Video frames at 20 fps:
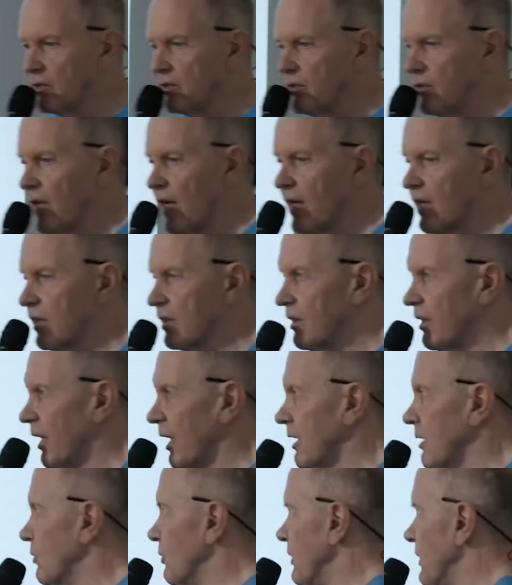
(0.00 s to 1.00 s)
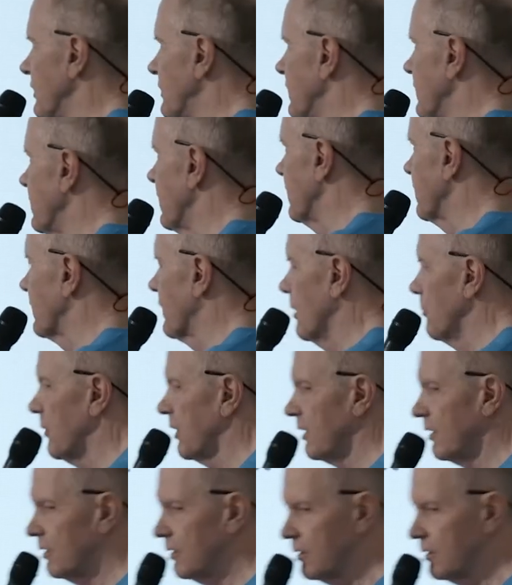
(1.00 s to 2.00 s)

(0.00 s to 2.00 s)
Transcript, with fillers: tagline to this thing that is coming.